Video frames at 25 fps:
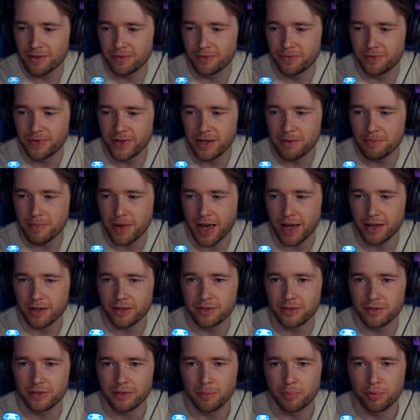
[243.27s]

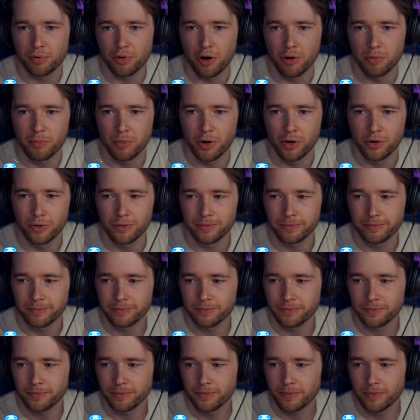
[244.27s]
VMAX promo.
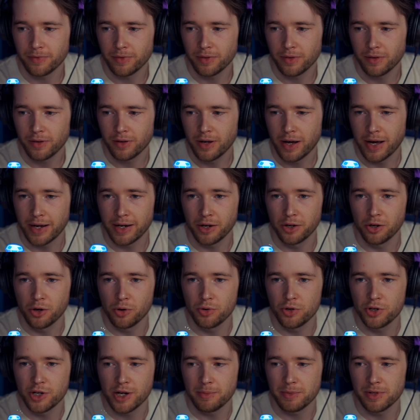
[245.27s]
And I know
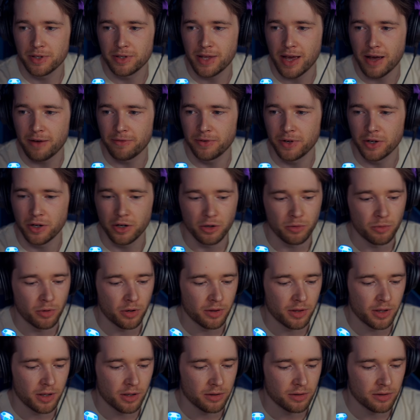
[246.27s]
Gem is definitely going to
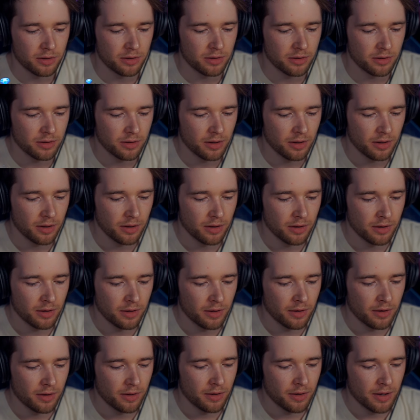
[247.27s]
want this.
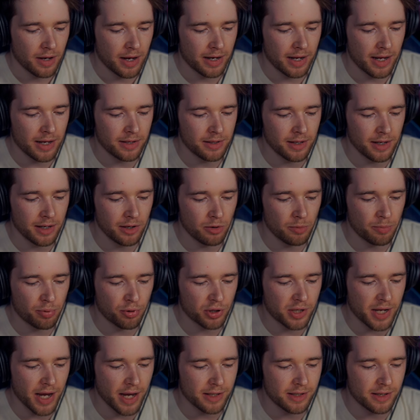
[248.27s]
And it is a little
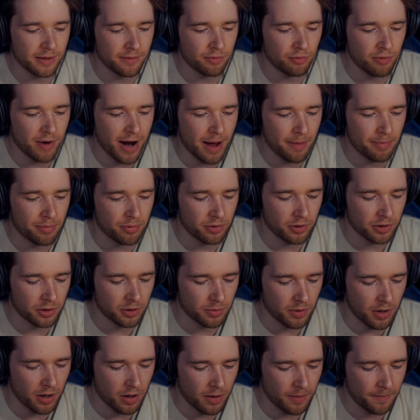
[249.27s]
protective wrapper as
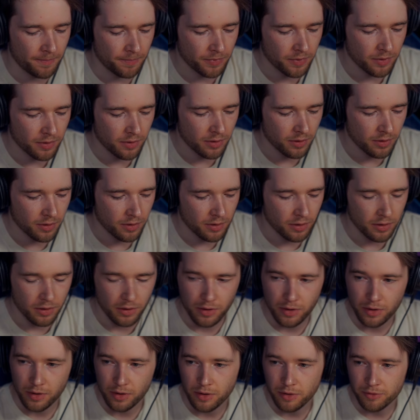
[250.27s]
well.
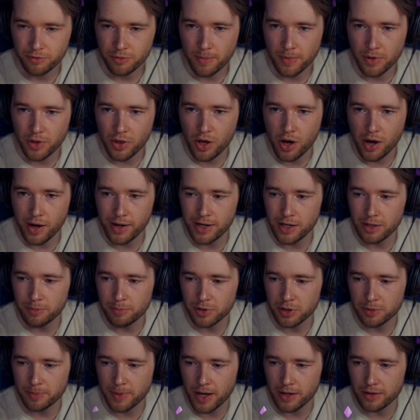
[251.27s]
From a nerdy
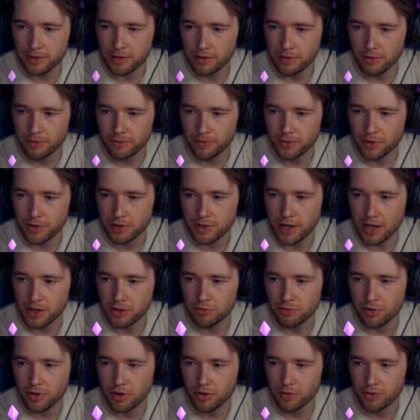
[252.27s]
perspective, the
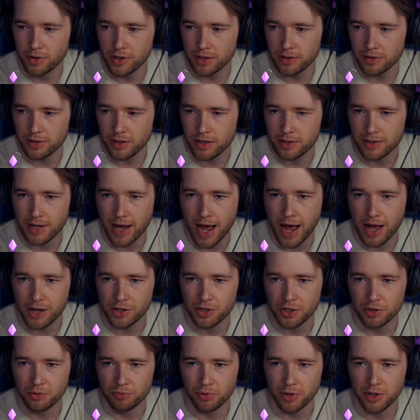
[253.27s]
centering on this is
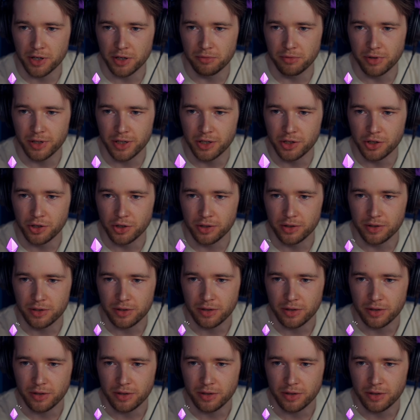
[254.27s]
actually really, really good.